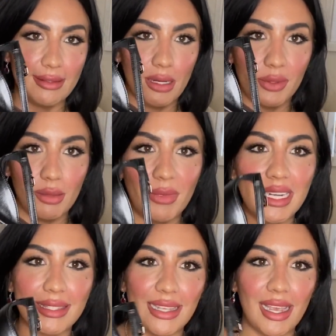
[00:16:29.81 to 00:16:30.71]
like with the
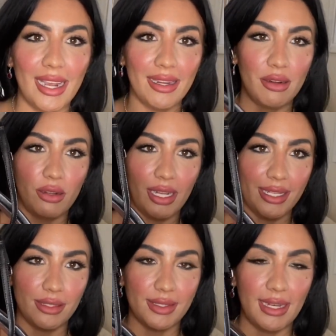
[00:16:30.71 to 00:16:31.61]
money sign and all
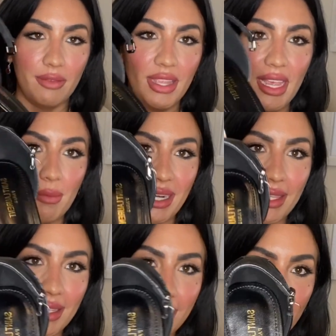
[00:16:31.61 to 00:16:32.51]
kinds of stuff, but I think it's